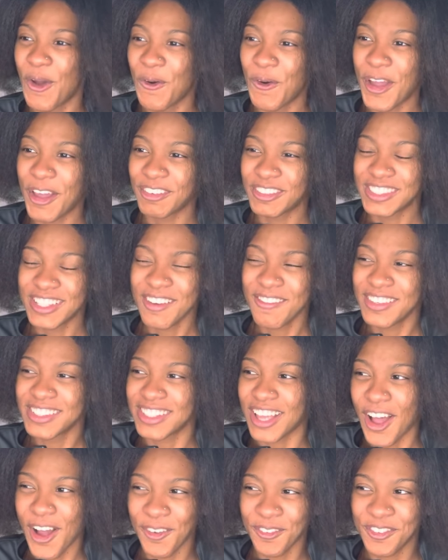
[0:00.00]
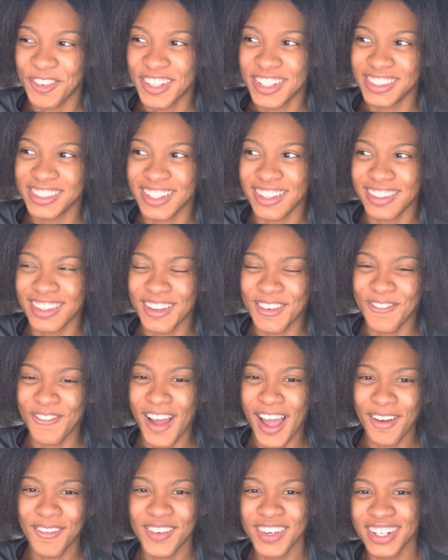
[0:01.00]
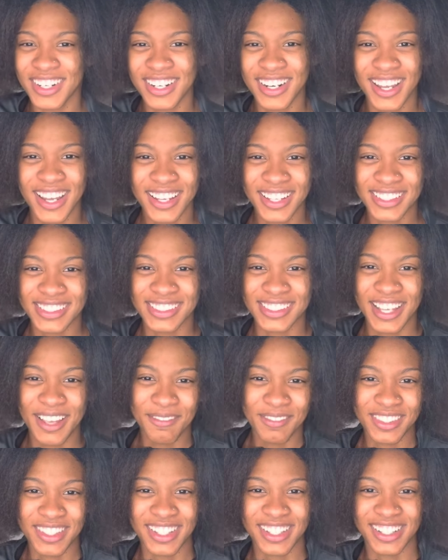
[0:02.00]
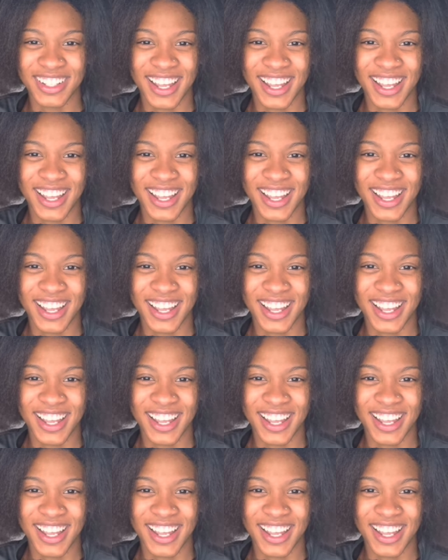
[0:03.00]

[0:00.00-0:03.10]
if someone's offering you something, why wouldn't I accept it?